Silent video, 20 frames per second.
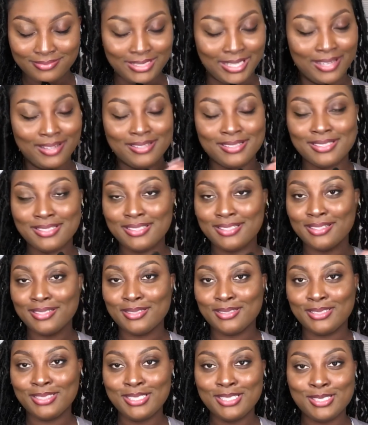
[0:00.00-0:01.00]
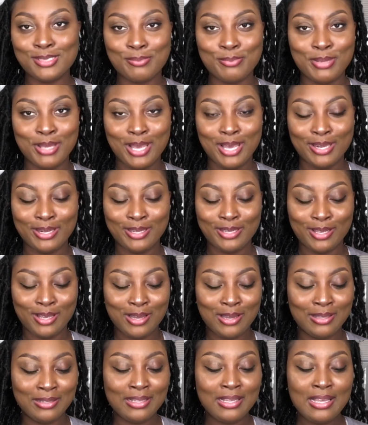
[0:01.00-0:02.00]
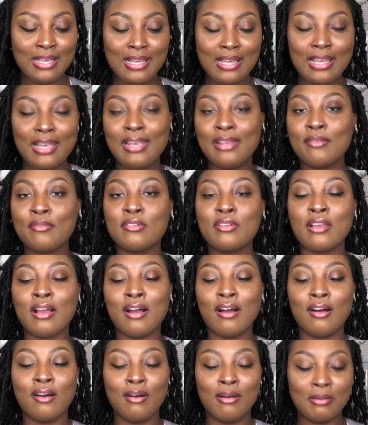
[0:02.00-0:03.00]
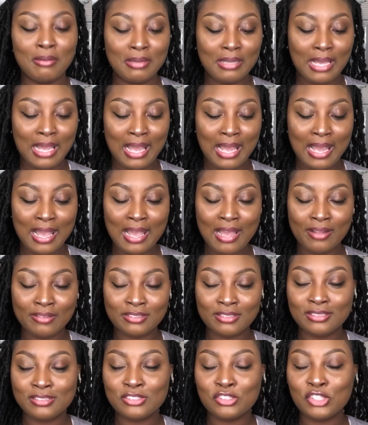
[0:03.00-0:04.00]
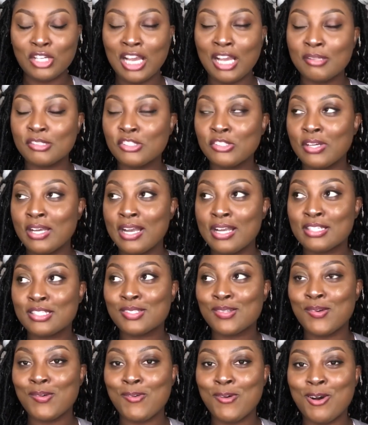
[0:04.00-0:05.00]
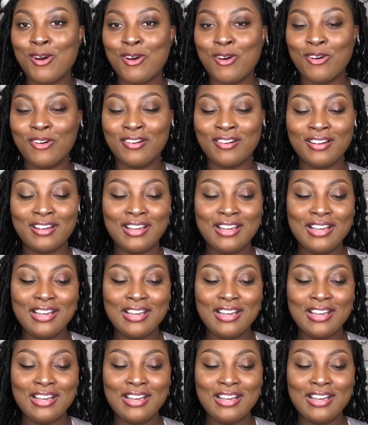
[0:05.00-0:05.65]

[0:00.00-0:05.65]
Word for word: yes, she's a baddie. and y'all, I have I try so hard